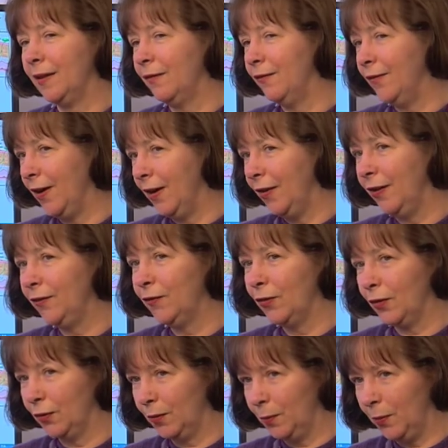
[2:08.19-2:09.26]
the very
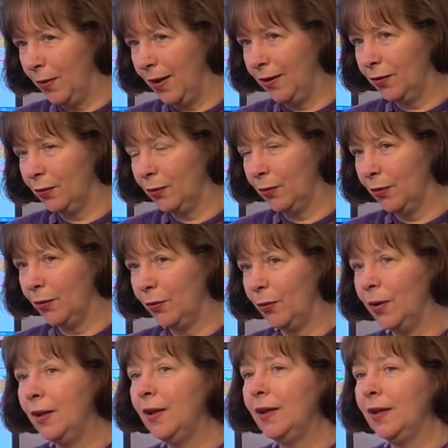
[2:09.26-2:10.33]
first breakthrough
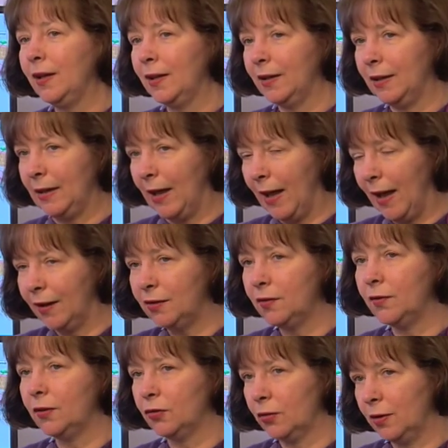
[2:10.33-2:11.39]
in the
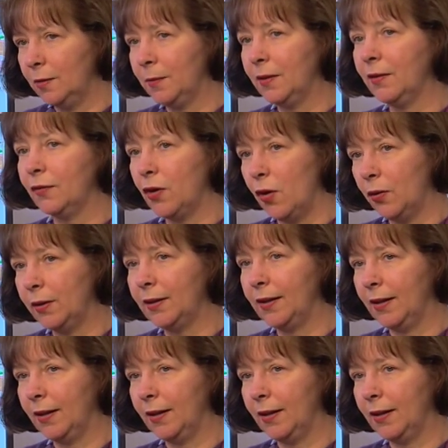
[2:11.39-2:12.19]
adjuvant treatment of colon